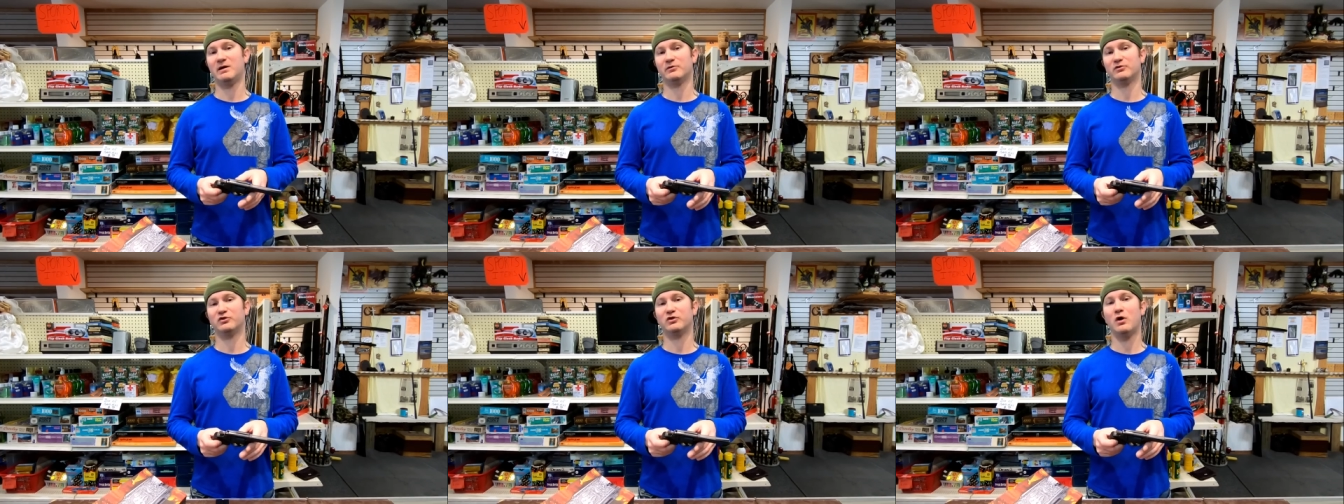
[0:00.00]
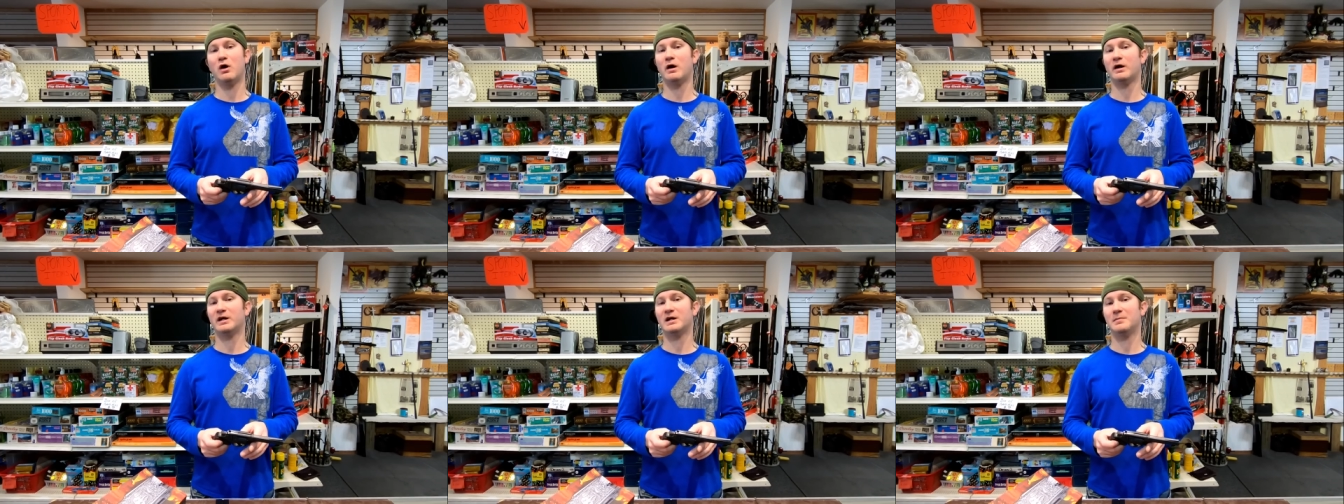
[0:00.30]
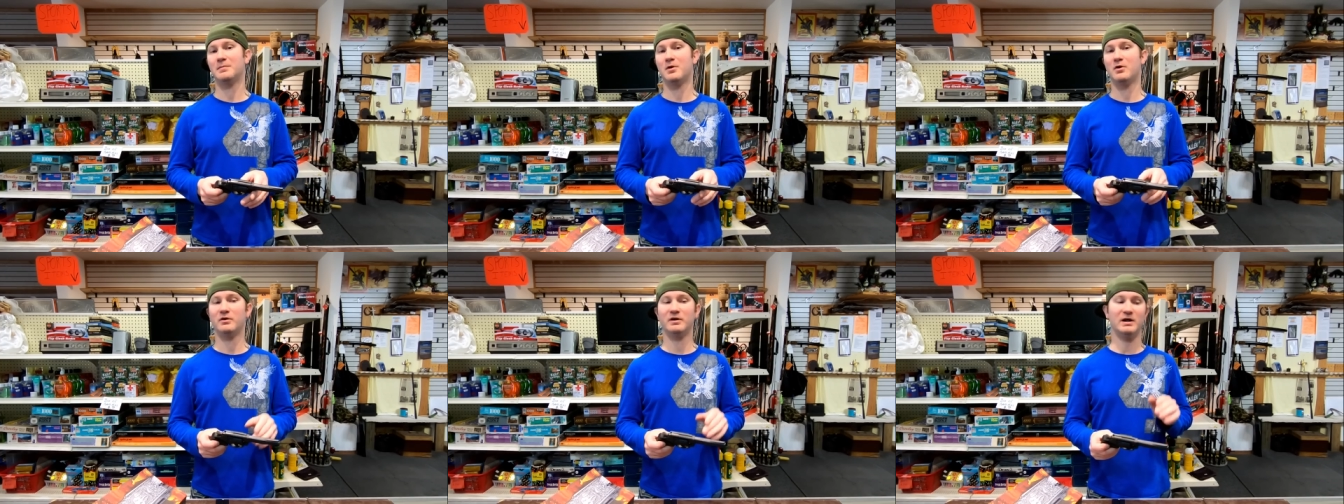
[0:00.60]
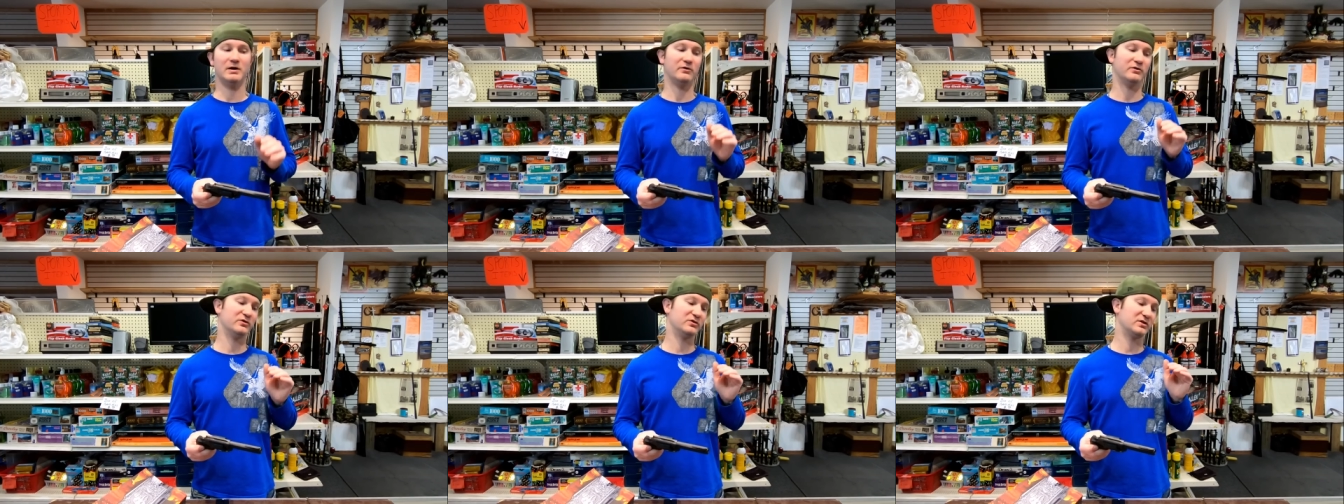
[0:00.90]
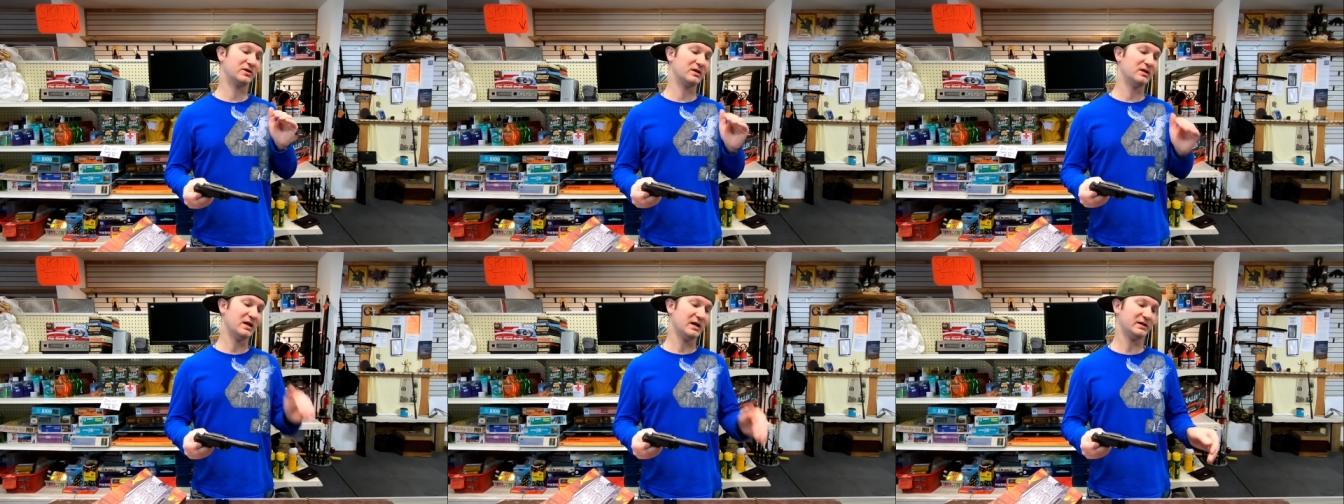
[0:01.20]
was talking about and I was
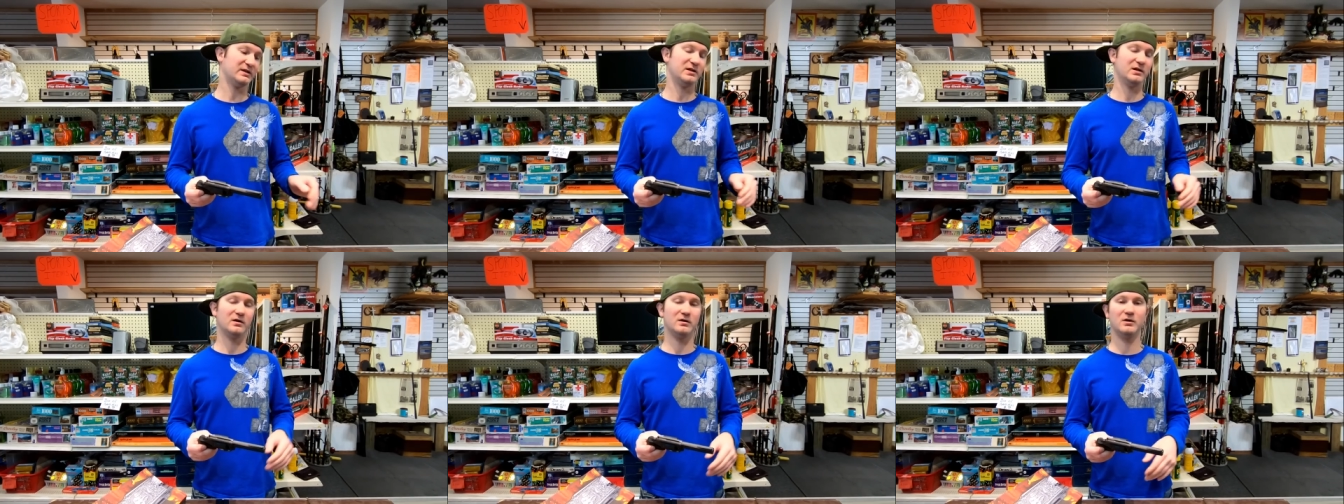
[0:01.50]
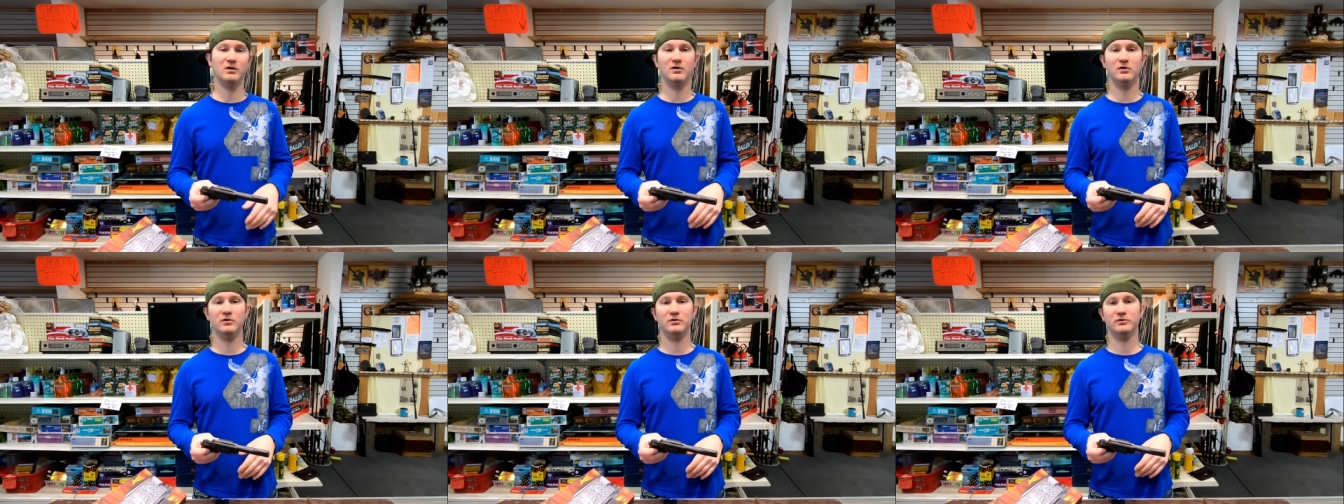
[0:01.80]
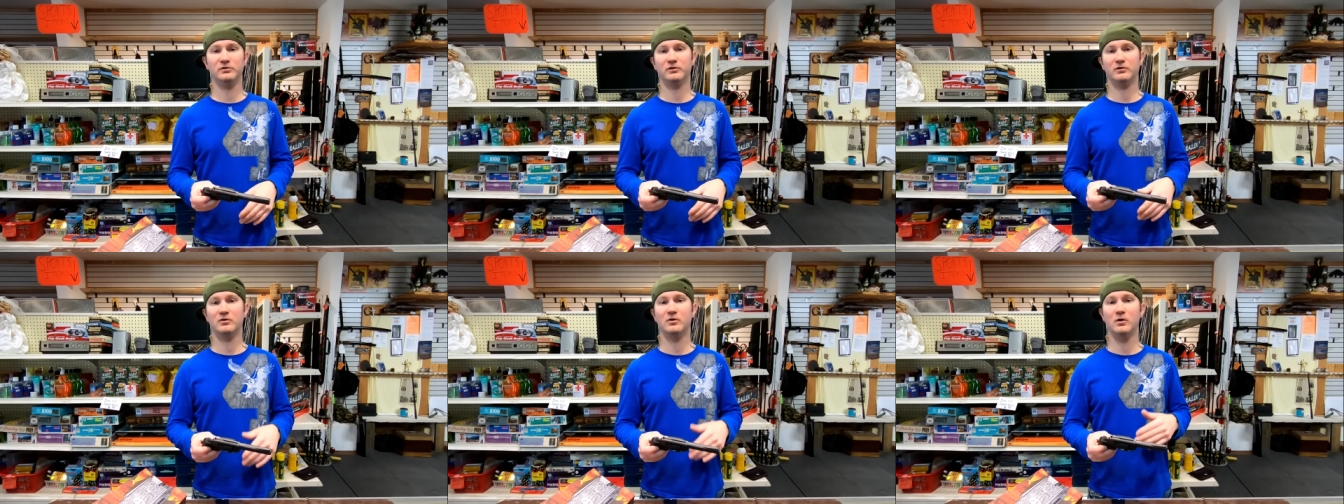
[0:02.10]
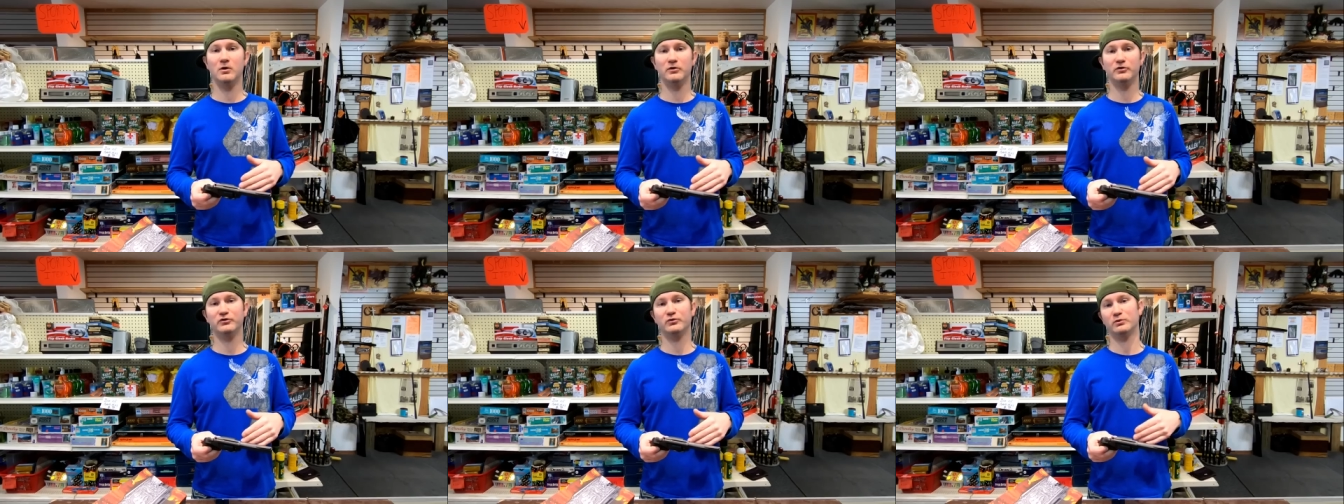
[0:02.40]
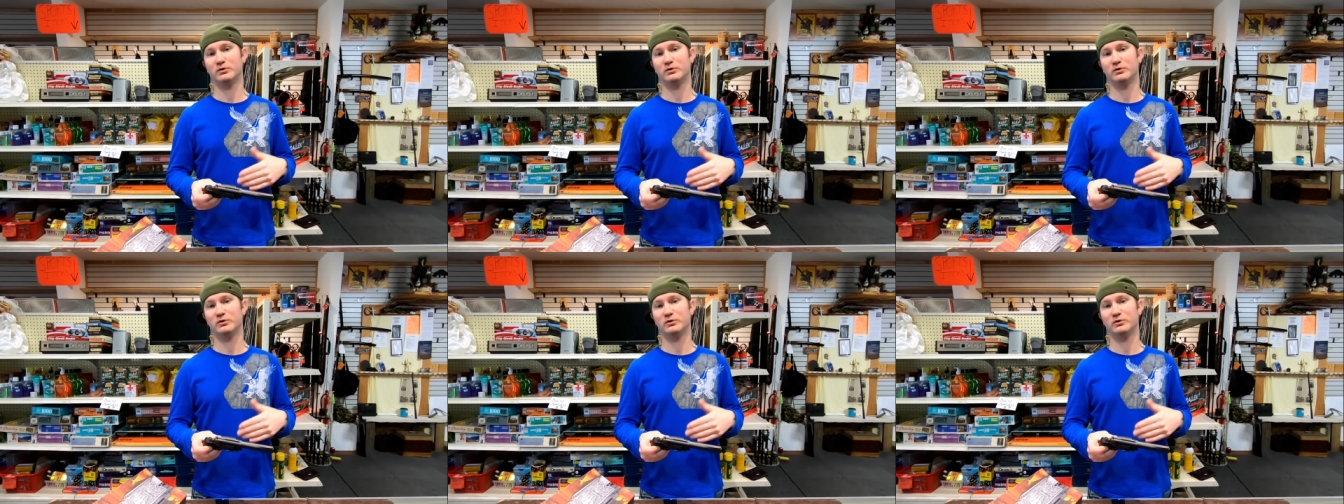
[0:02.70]
collecting Colts,